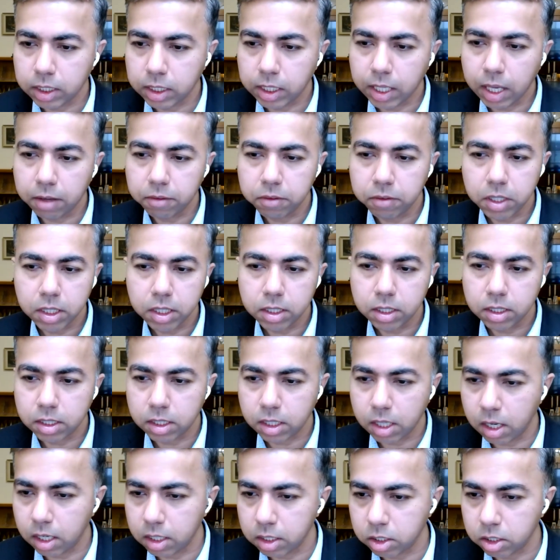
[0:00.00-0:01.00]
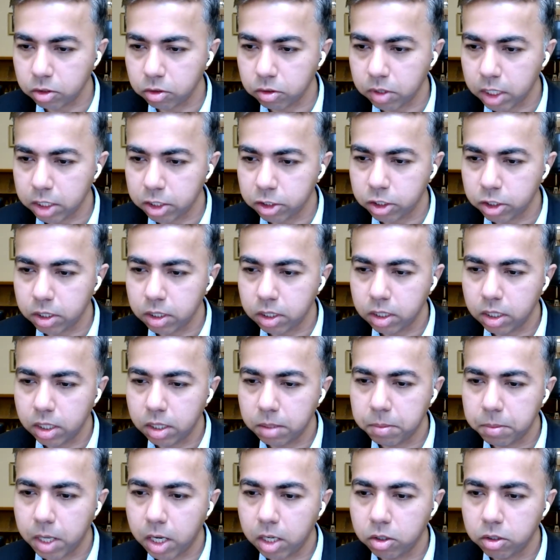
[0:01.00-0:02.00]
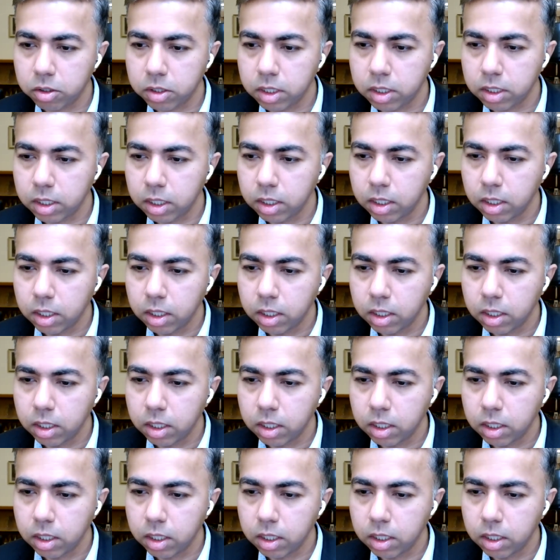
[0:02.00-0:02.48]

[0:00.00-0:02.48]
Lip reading: Kevin's asked a question about